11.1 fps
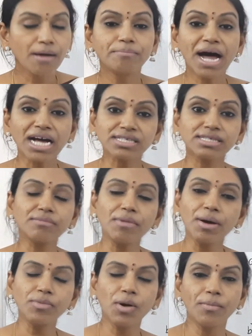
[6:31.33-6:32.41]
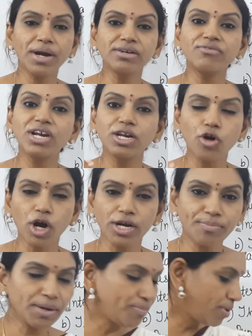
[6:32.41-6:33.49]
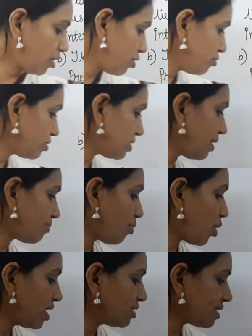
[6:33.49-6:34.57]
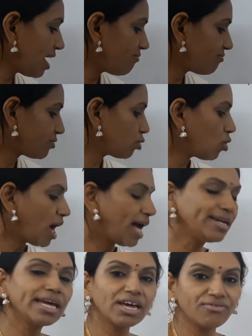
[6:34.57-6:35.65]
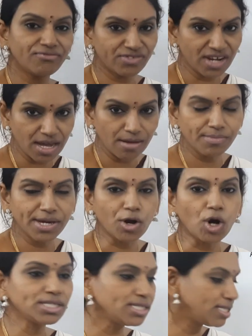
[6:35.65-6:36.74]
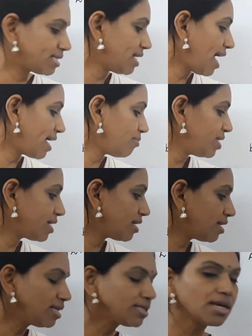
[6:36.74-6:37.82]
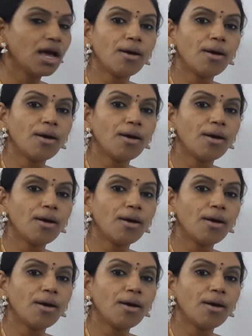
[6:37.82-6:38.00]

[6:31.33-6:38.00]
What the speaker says: maximum moment will not be produced at points F2 and F3, because its diameter is